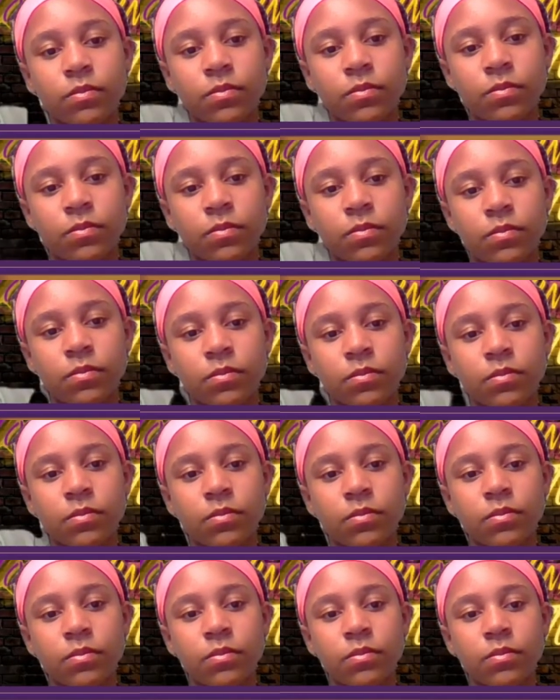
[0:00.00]

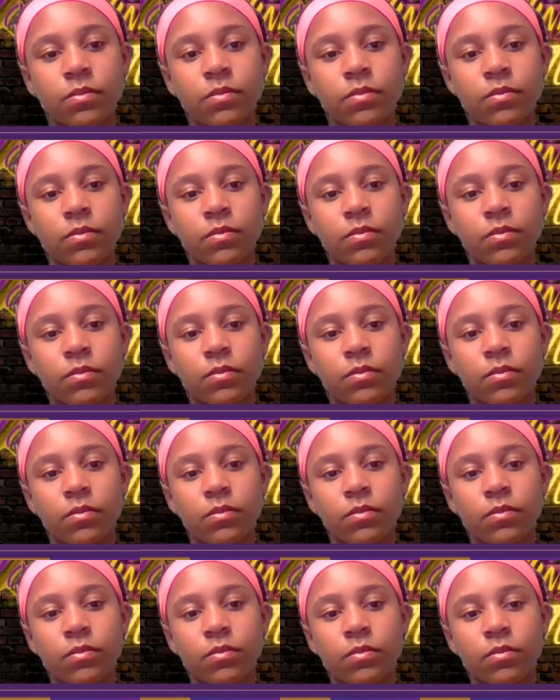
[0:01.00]

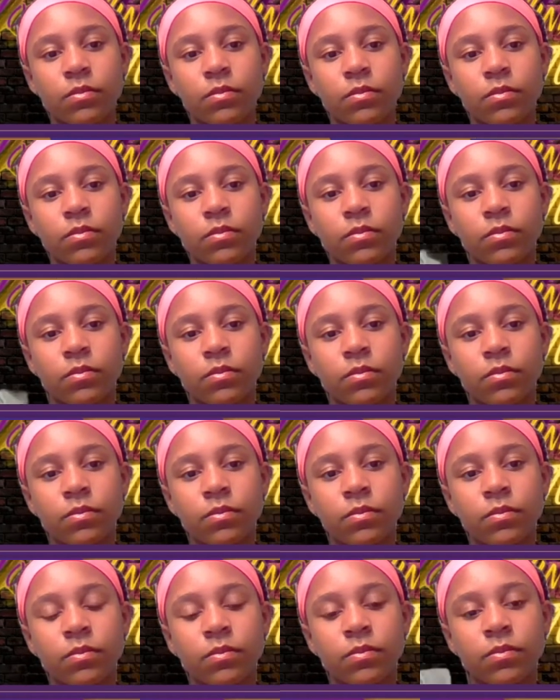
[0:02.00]

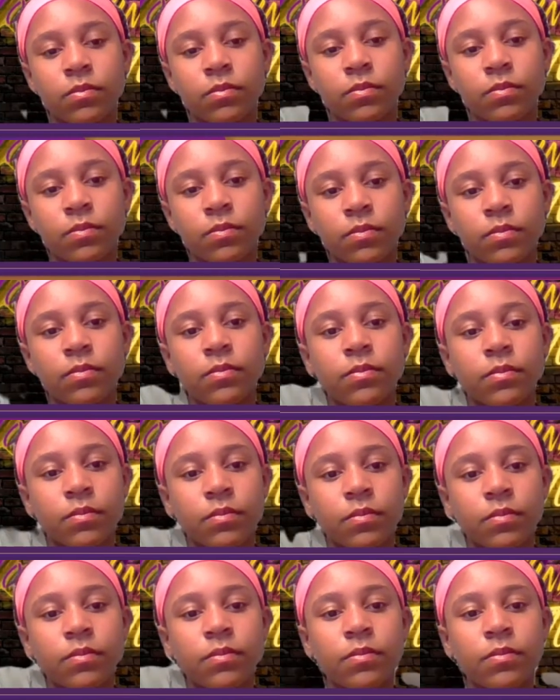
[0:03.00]
The person shown says nothing.